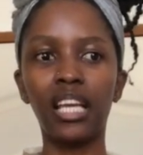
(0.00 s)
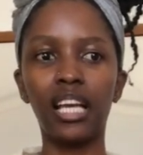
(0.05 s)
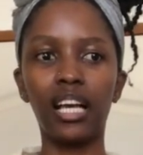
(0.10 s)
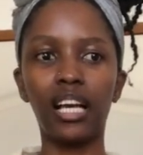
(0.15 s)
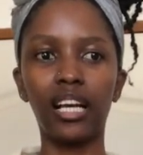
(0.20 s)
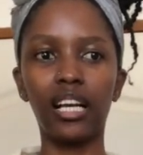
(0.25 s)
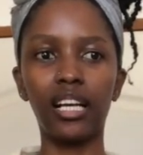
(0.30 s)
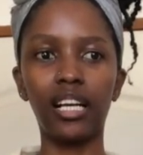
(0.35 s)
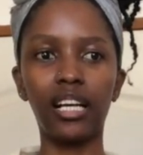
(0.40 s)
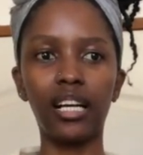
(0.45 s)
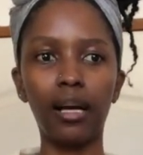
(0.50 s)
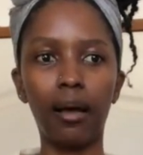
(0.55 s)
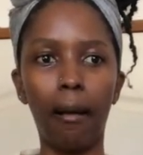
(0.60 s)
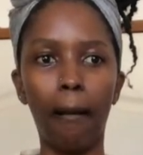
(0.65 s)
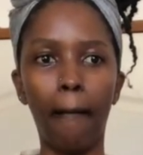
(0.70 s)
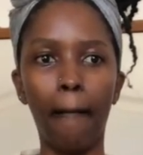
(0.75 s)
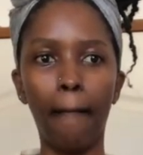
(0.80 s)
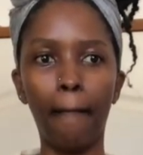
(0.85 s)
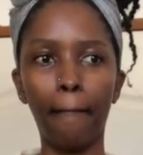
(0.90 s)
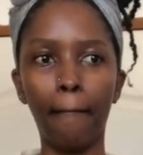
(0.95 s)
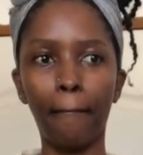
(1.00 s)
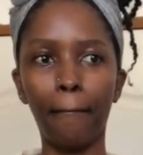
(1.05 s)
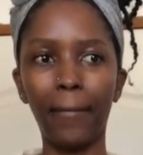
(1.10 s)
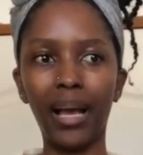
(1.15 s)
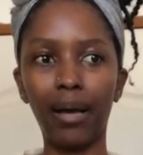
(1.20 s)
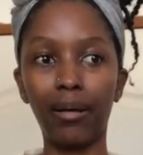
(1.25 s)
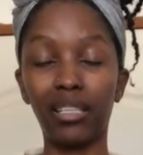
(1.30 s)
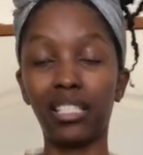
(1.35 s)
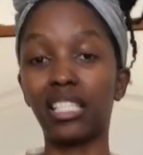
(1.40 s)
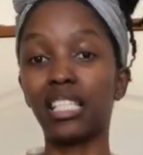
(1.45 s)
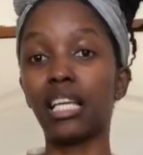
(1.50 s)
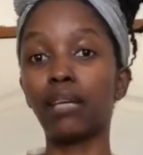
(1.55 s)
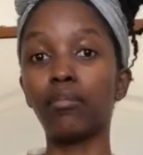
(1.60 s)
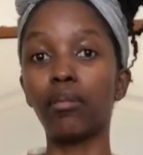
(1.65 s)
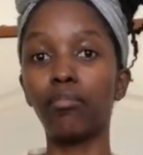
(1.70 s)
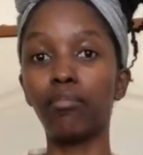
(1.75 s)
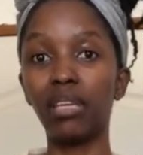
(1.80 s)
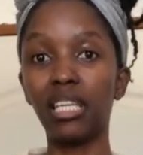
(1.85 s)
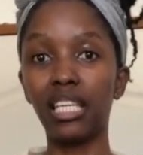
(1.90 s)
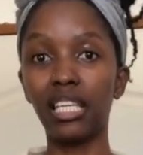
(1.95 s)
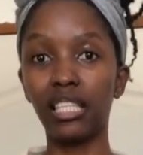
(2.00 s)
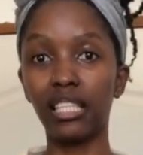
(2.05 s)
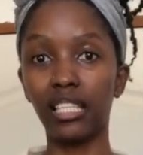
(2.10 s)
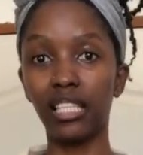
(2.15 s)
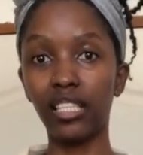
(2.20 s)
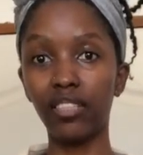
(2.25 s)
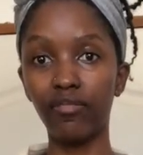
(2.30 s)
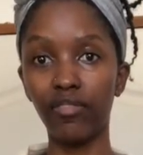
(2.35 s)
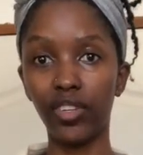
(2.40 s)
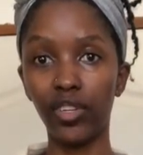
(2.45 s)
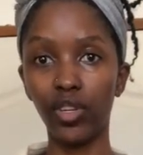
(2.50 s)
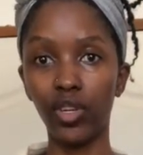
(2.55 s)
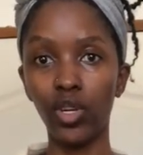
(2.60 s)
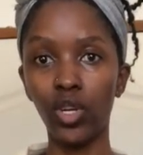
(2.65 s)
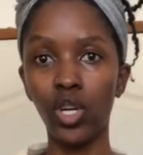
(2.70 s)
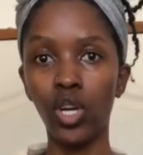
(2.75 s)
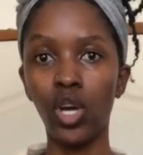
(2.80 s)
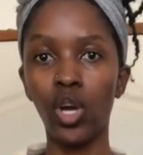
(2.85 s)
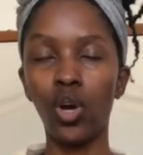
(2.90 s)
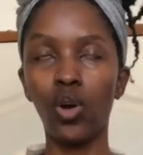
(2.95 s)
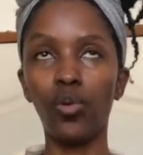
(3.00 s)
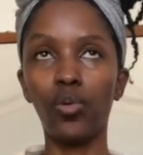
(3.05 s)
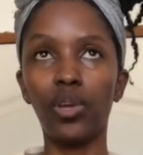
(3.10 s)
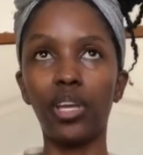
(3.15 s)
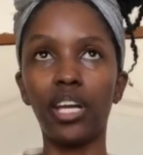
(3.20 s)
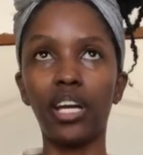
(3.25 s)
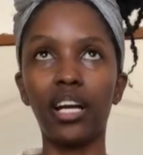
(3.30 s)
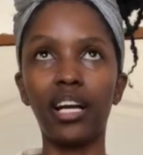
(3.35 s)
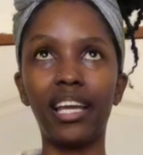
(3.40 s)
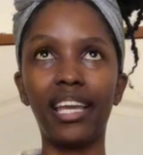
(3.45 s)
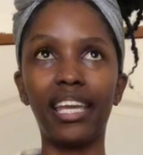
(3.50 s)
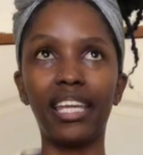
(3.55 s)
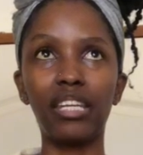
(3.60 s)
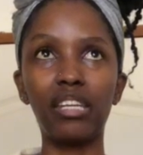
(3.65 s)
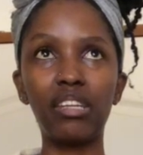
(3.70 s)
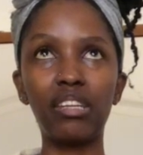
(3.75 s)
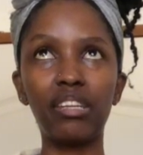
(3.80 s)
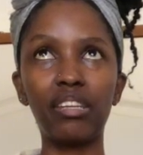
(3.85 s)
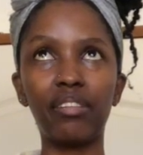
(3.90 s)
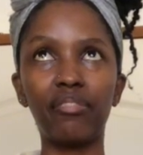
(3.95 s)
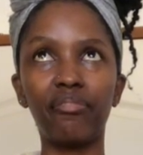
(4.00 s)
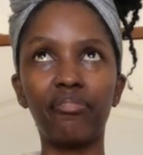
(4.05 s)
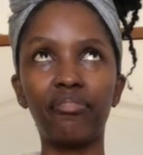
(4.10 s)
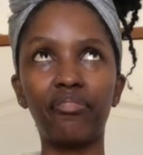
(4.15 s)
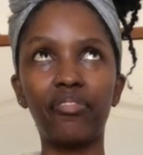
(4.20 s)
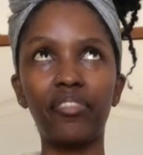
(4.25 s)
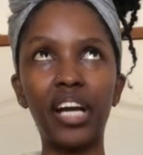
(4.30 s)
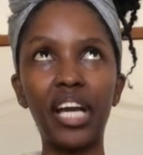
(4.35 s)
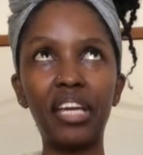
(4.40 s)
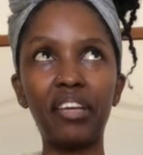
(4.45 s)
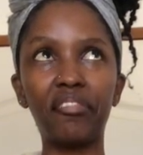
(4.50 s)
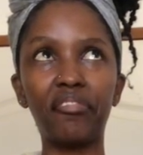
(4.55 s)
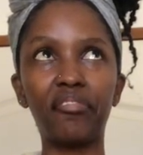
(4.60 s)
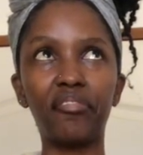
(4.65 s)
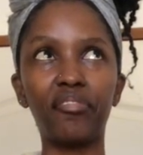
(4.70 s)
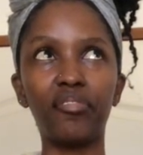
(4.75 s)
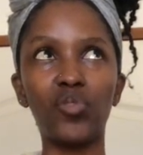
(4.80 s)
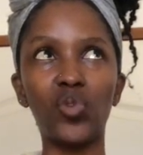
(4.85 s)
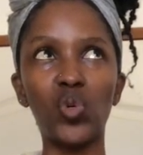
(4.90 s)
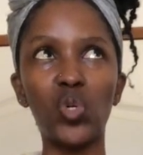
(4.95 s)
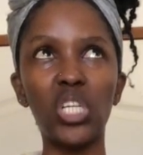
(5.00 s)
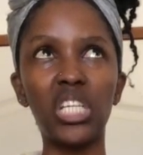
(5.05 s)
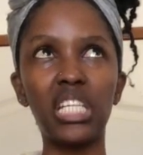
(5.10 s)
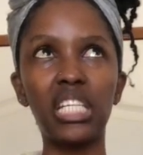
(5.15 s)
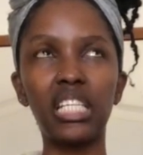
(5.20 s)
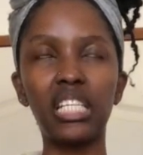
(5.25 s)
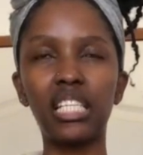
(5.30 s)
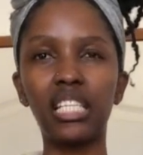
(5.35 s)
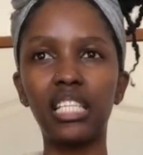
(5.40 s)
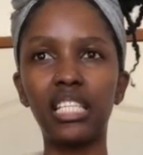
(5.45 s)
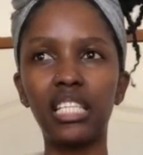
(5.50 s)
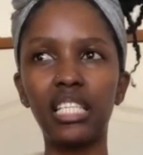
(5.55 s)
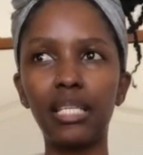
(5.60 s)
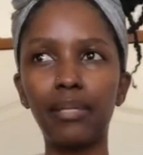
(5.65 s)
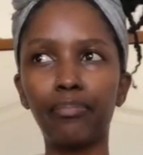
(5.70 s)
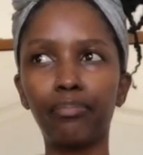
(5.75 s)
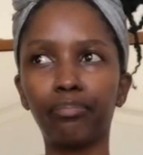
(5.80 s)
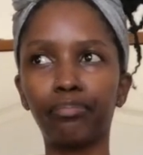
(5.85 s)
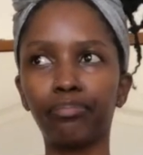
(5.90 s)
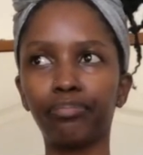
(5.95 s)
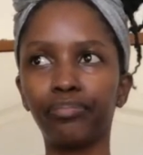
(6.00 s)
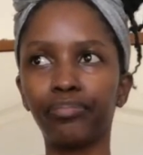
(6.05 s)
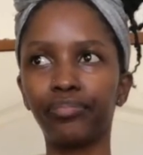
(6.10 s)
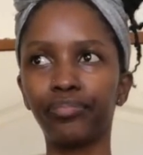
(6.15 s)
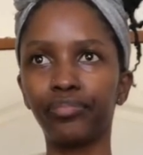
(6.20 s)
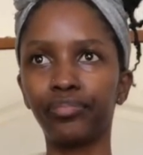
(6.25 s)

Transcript: By the time I'm making this video, we are at 514